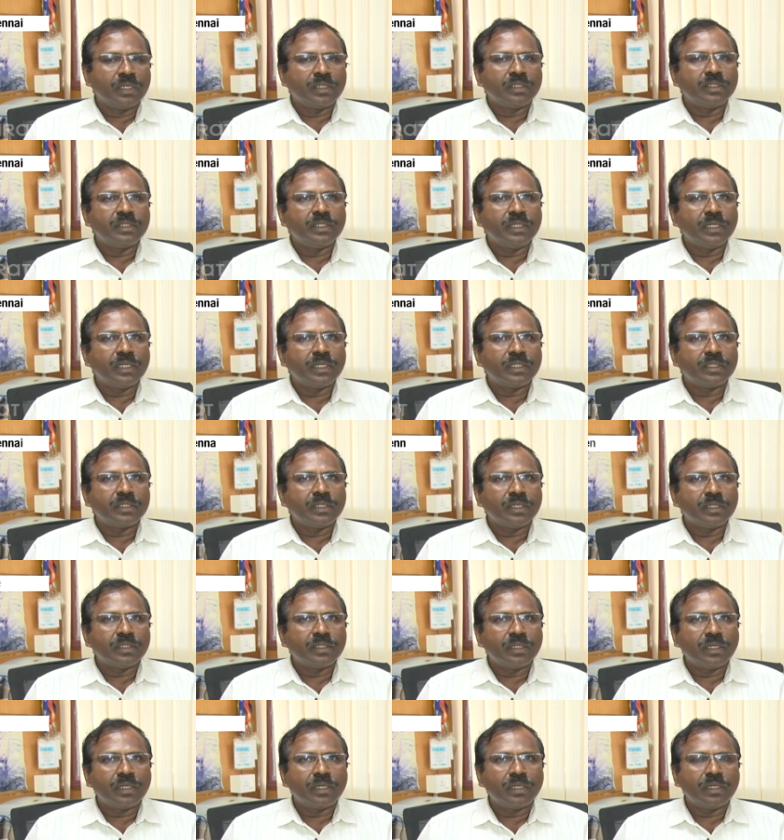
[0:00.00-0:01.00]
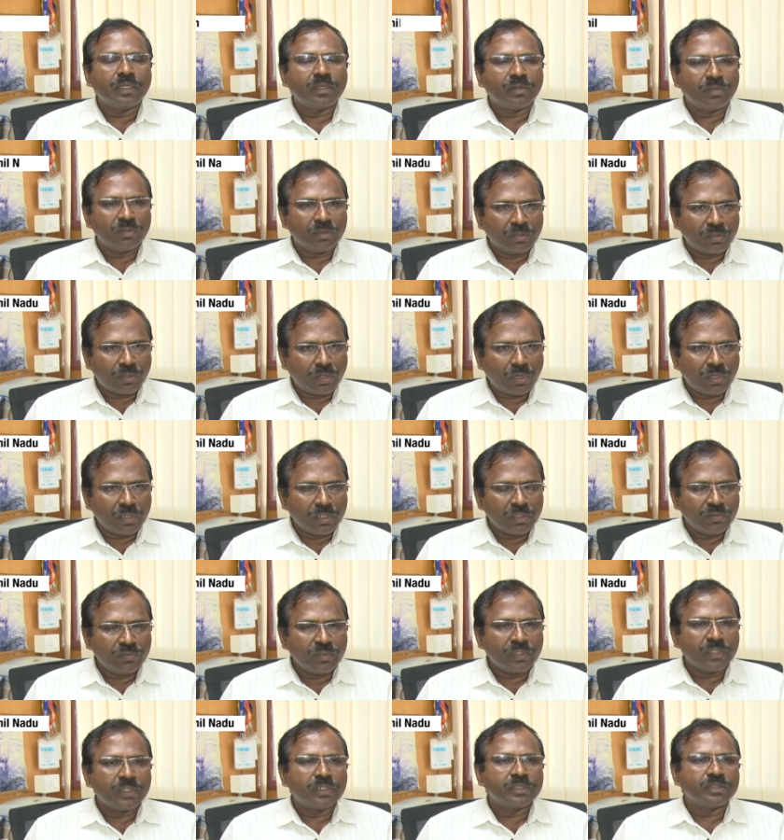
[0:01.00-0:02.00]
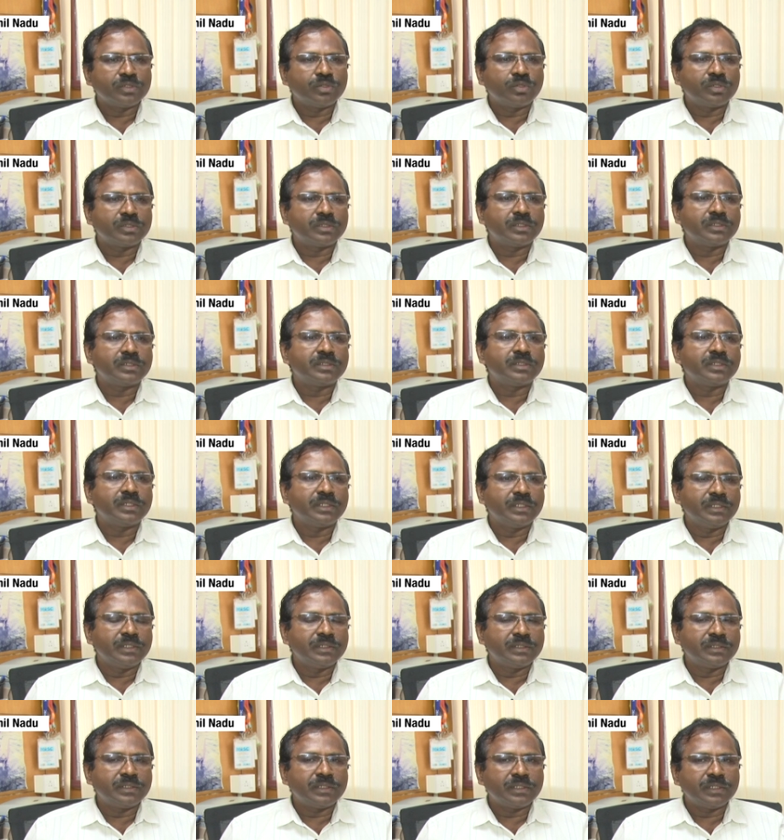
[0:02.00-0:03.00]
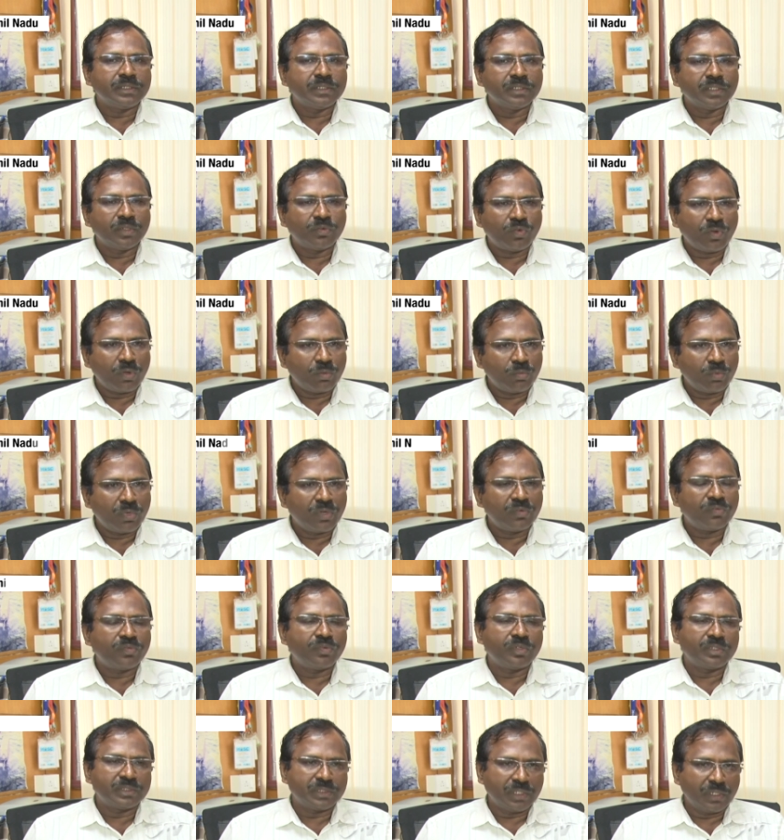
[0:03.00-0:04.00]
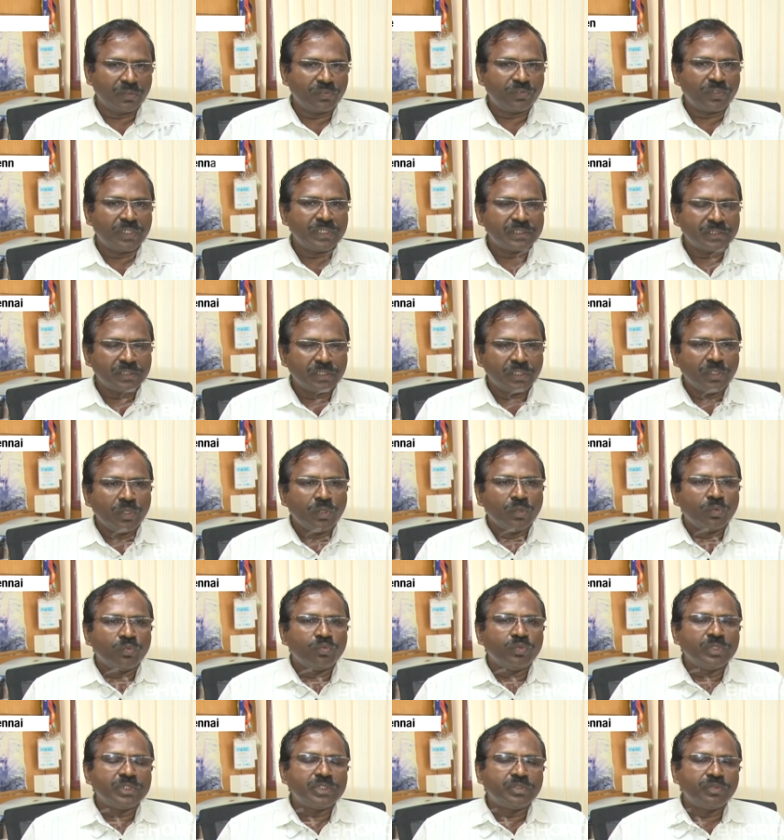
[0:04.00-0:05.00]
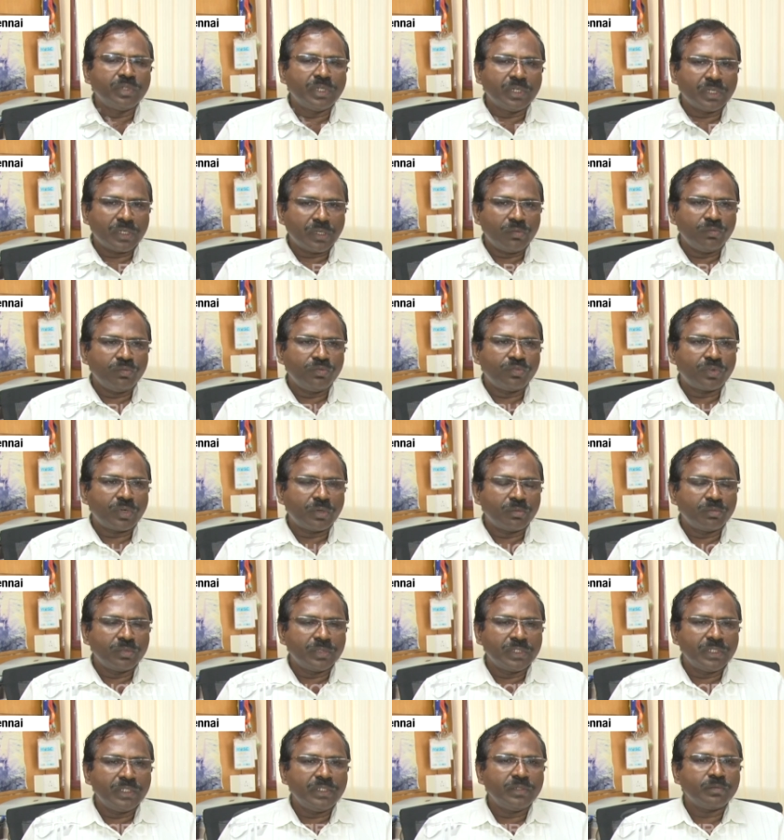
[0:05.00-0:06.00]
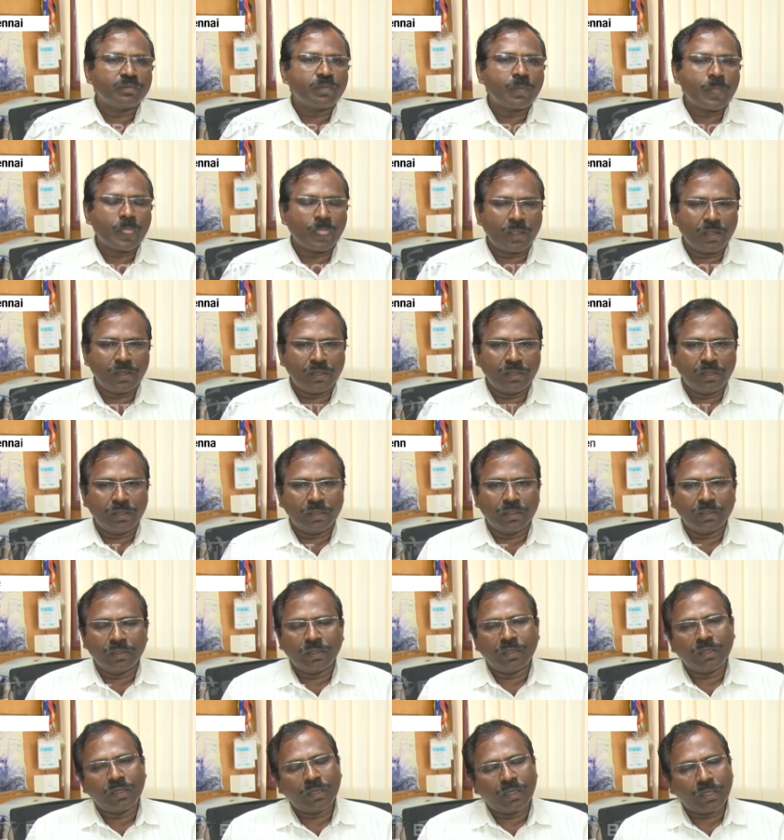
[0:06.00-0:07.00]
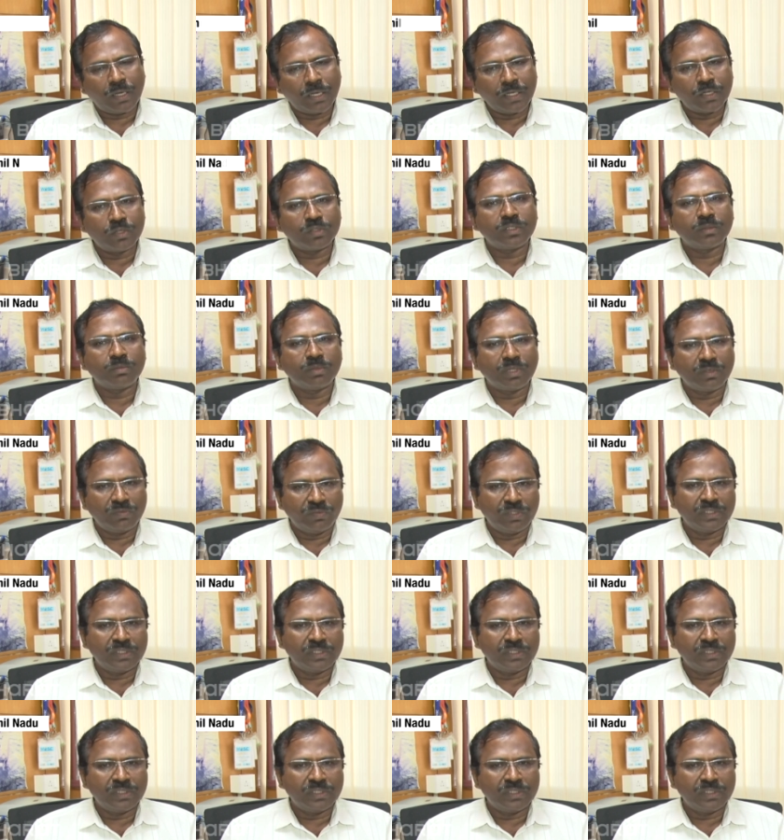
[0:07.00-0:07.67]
The non-living resources is in the form of sulphates, which will come from the hydrothermal